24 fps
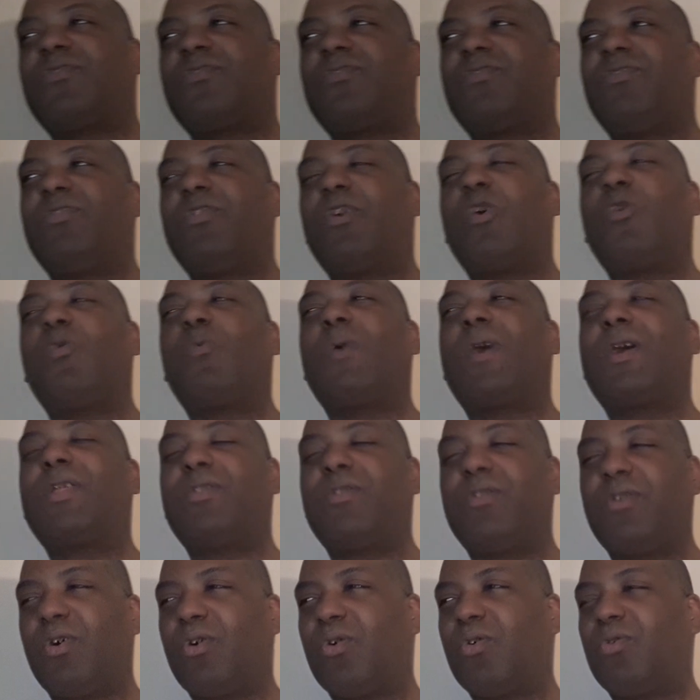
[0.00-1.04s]
no
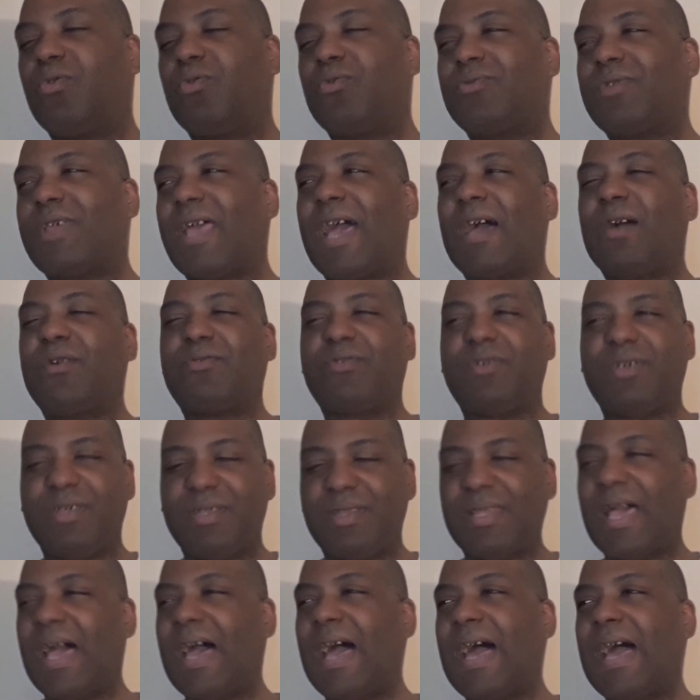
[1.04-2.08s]
one knows how she
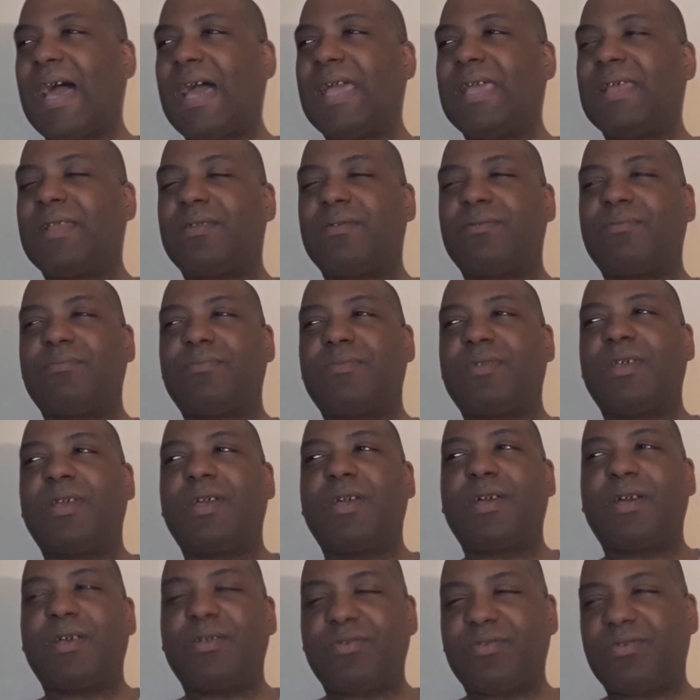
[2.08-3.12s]
died, and
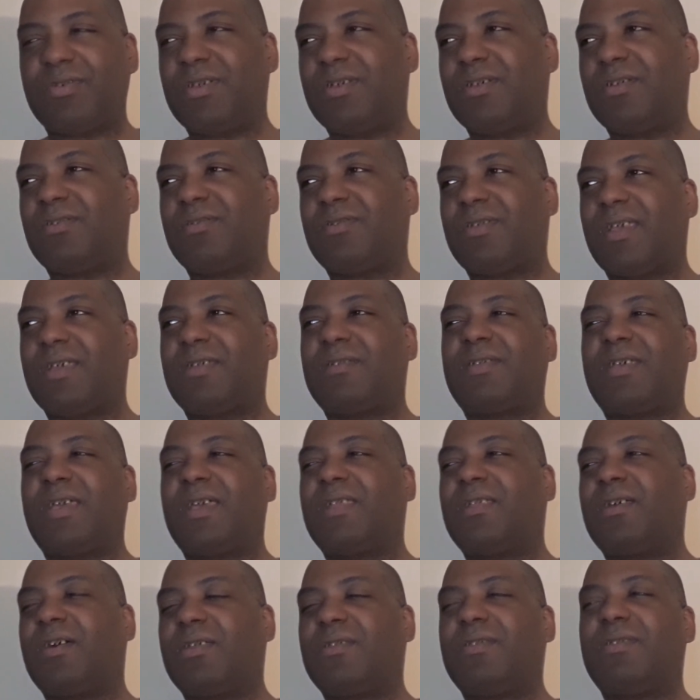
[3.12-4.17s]
they
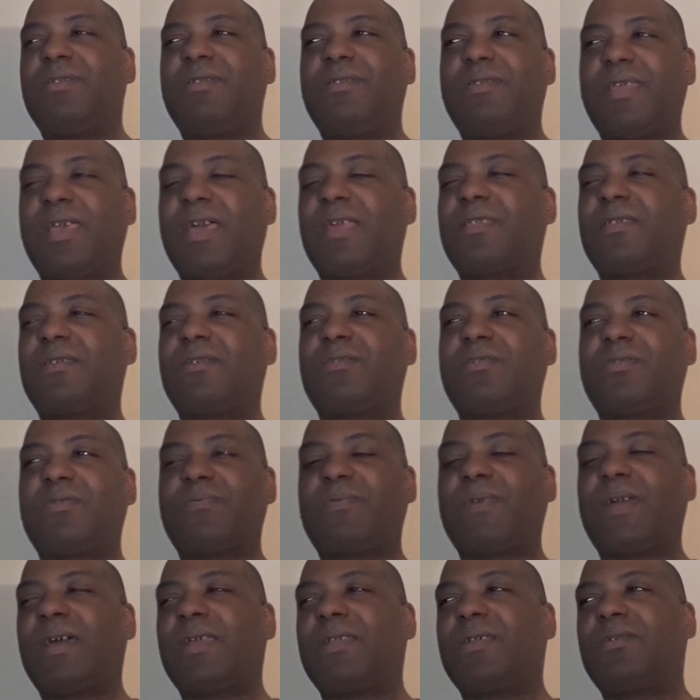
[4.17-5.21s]
said her death is
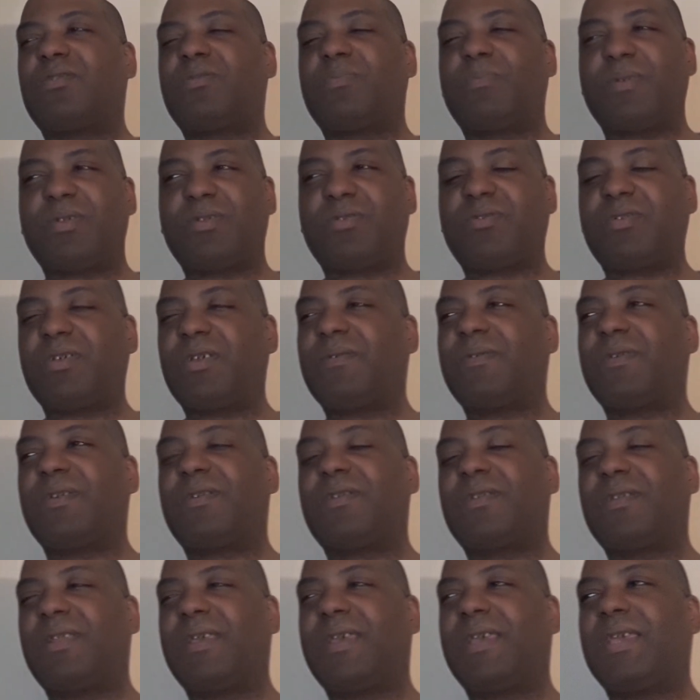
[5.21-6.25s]
surrounded
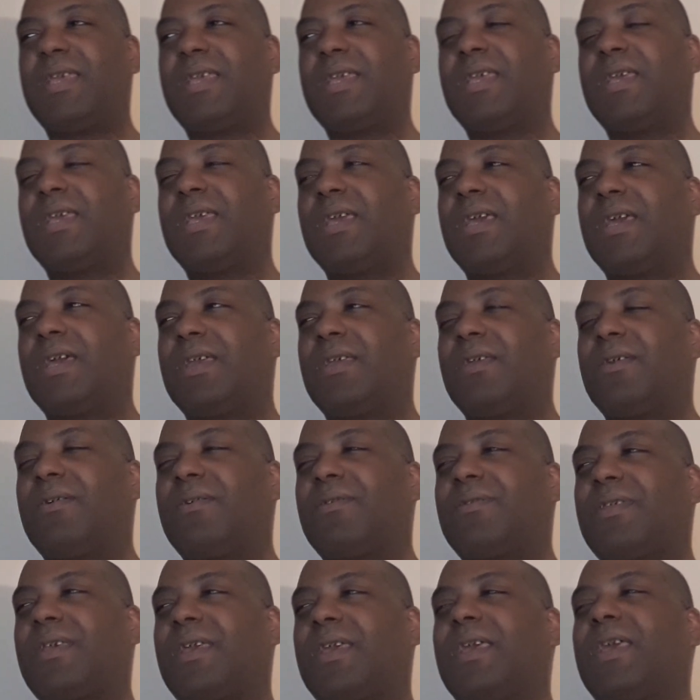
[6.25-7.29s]
mysteriously. You know
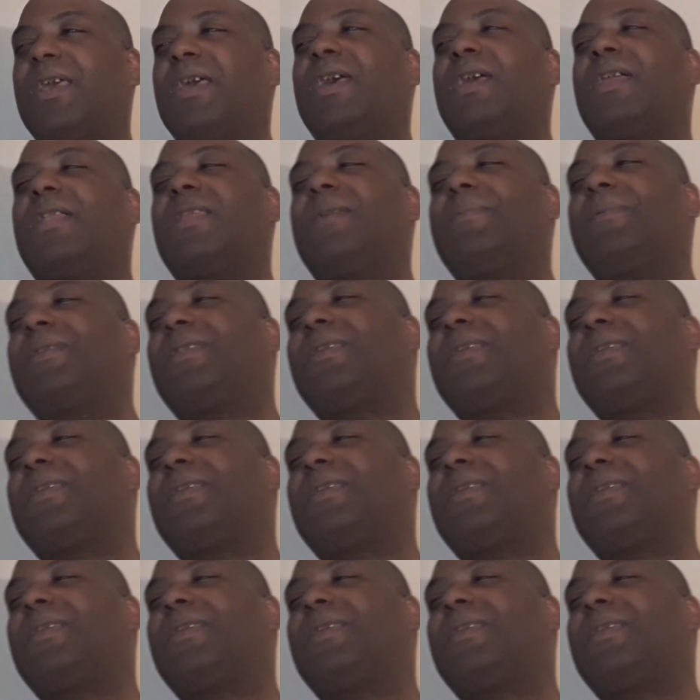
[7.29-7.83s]
what I'm saying? Let me